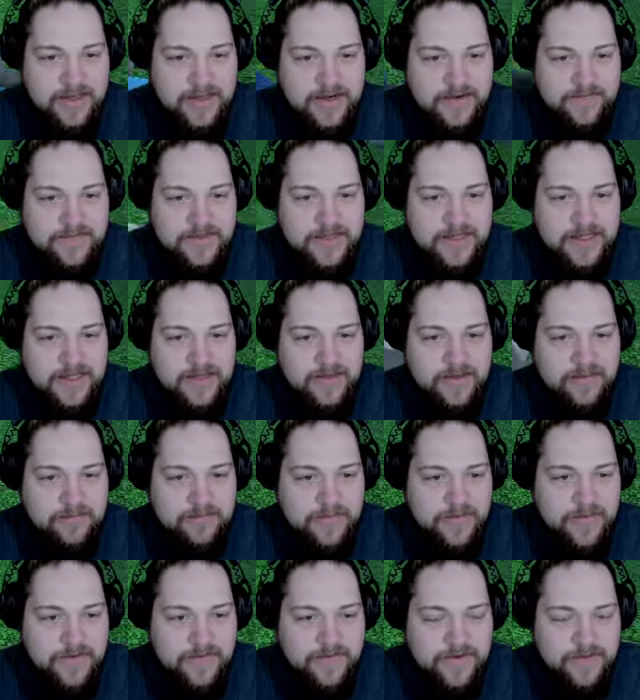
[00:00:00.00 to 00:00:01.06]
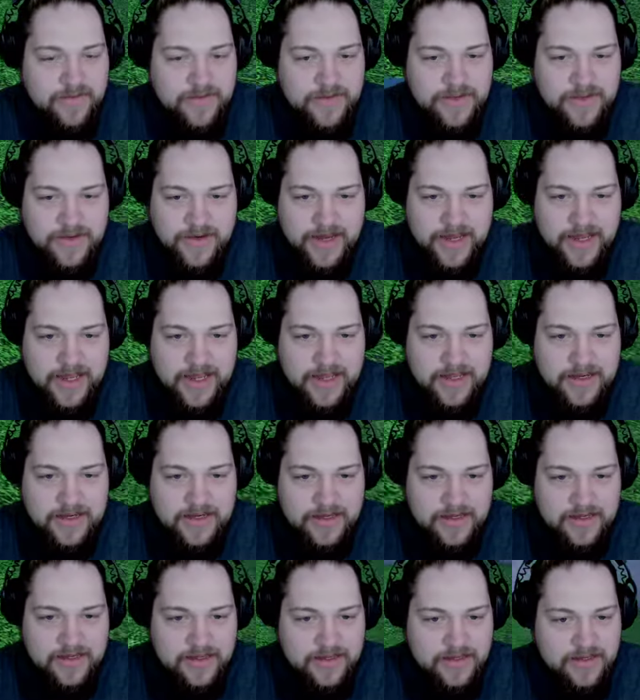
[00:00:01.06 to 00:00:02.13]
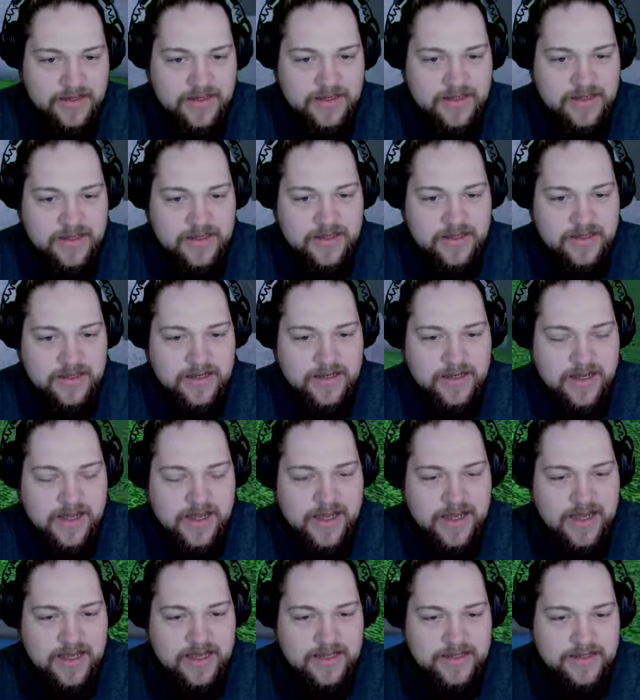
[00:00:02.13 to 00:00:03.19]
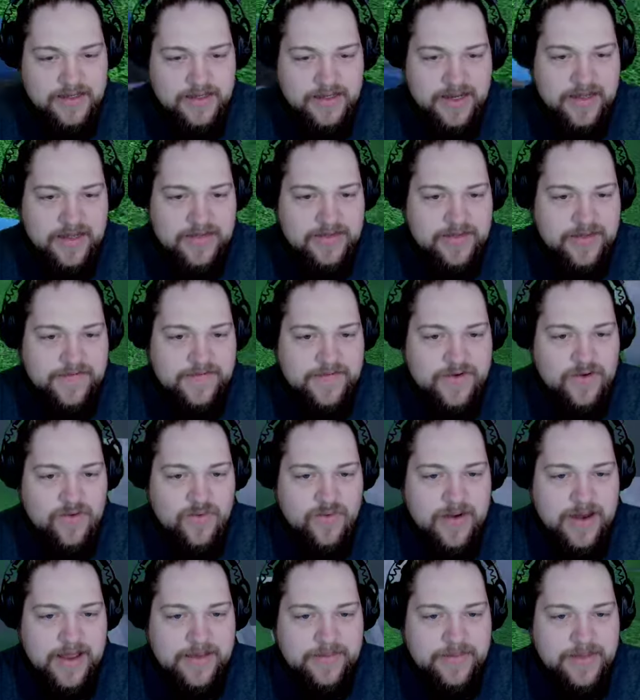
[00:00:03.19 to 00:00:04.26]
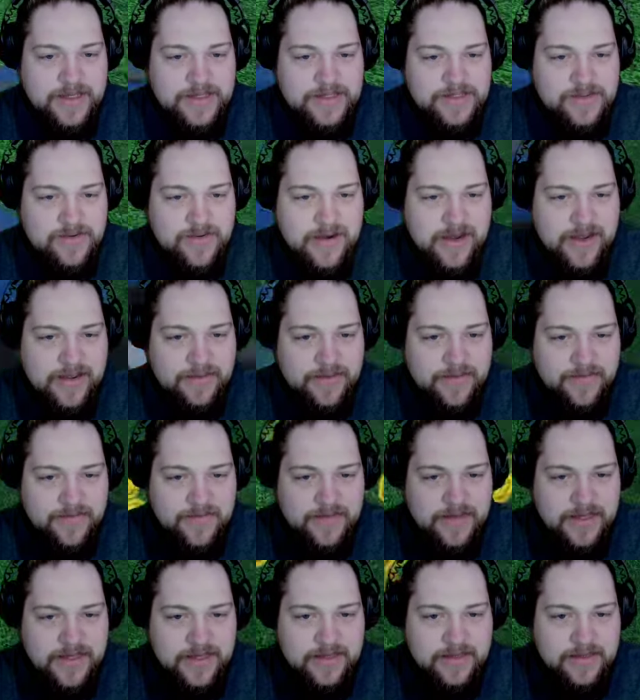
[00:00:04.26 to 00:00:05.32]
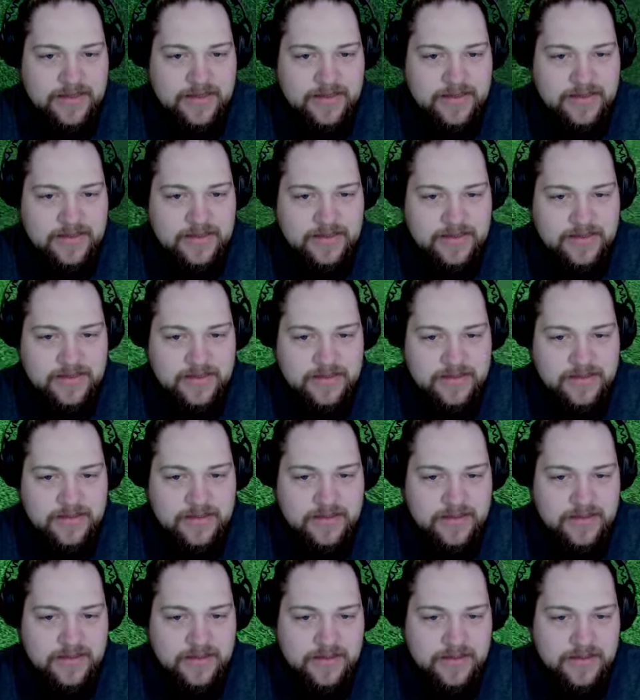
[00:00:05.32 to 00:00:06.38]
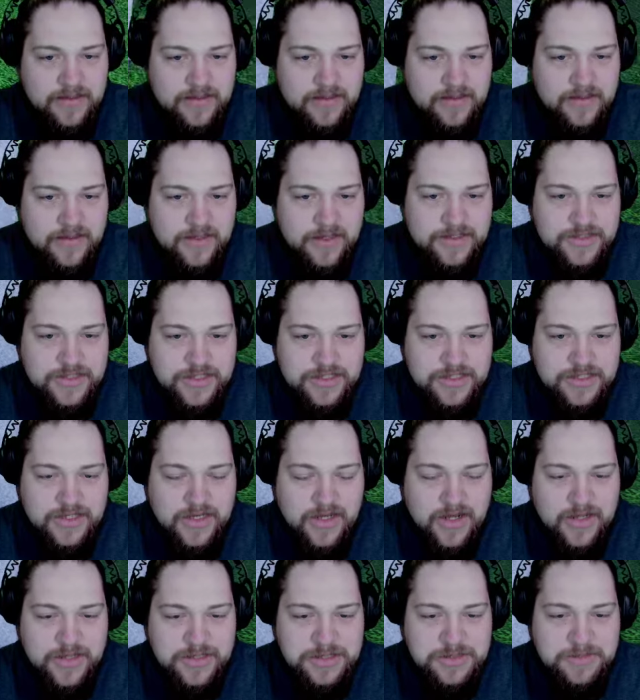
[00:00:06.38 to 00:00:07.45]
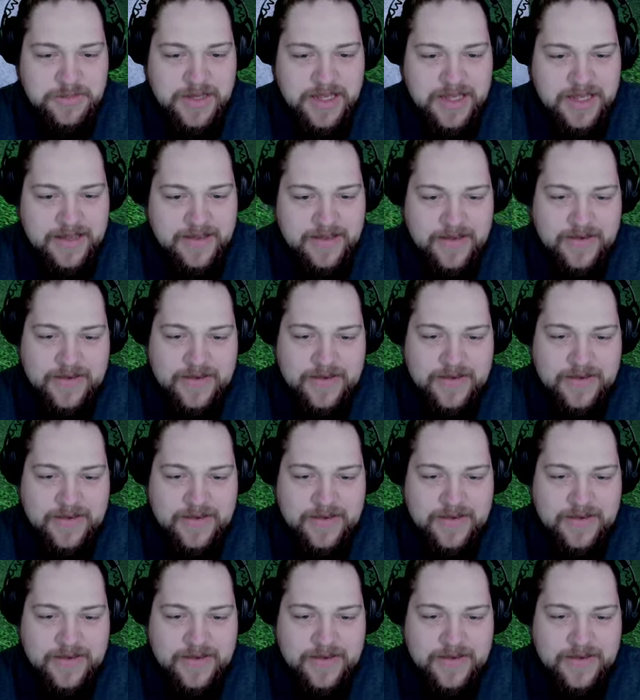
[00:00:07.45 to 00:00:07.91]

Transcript: I don't even think you can move it with your hand. Ugh, ah, you're gonna have to have a grabbiest grabber for that. It's as tall as me.